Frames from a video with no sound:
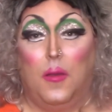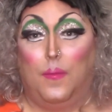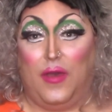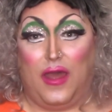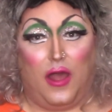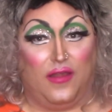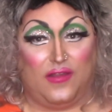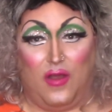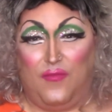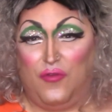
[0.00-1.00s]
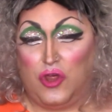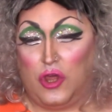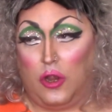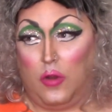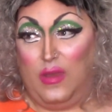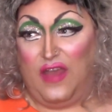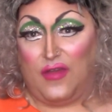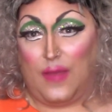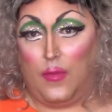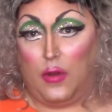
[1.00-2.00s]
But also, I'm sure we have a
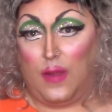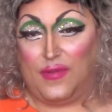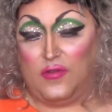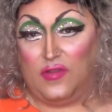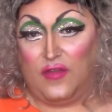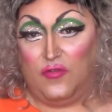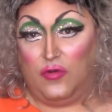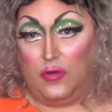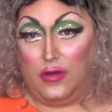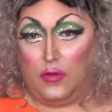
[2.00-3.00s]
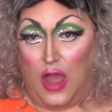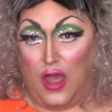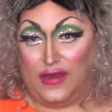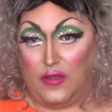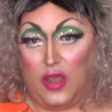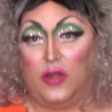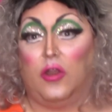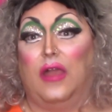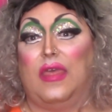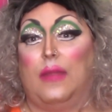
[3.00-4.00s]
couple more episodes of Down
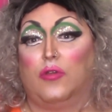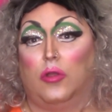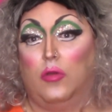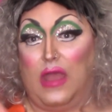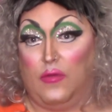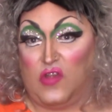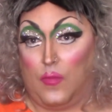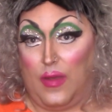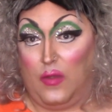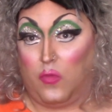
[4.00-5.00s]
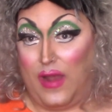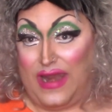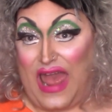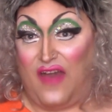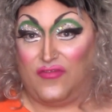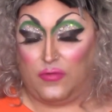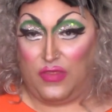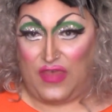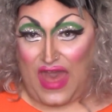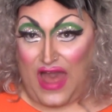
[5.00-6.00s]
Under, and then I'm sure UK will start probably right after
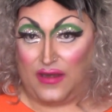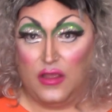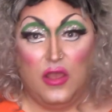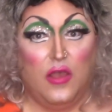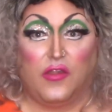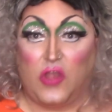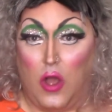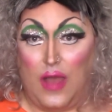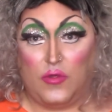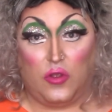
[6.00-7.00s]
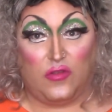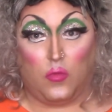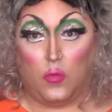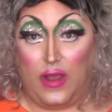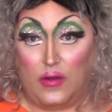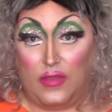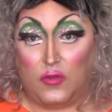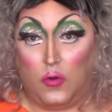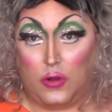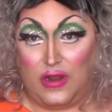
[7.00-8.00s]
that. So I'm sure it's right around the
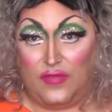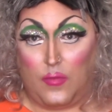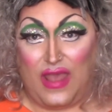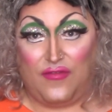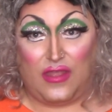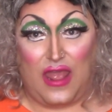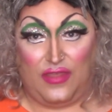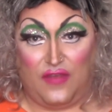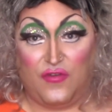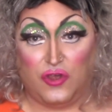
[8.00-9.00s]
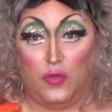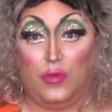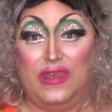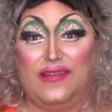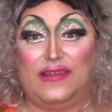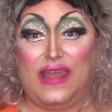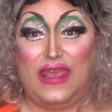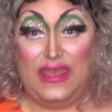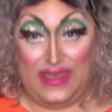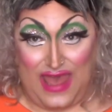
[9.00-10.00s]
corner, even though we haven't had the official release
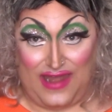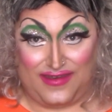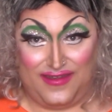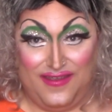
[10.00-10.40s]
date yet.